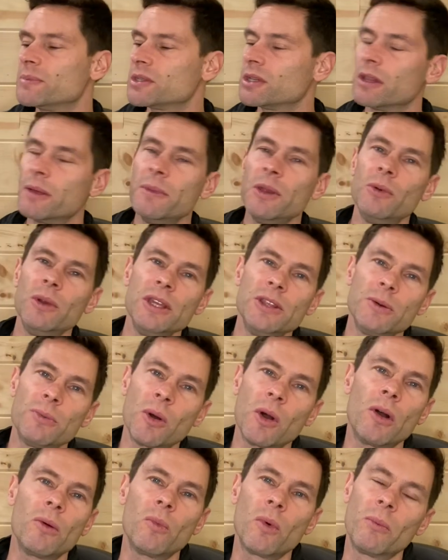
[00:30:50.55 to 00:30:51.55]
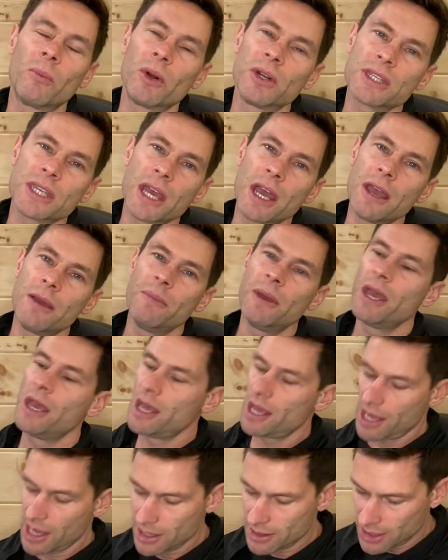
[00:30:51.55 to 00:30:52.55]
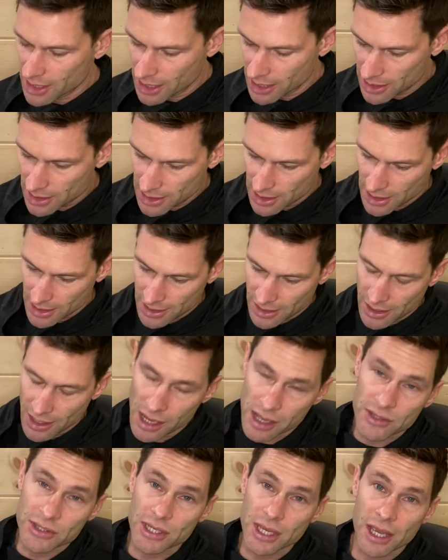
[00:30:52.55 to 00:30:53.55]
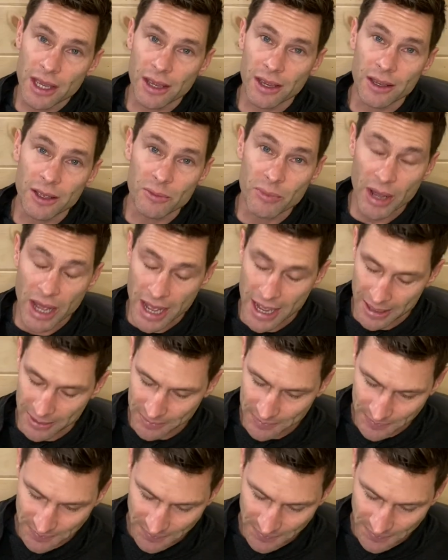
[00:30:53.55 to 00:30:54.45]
So let me read the poem one more time, and then I'll say goodbye.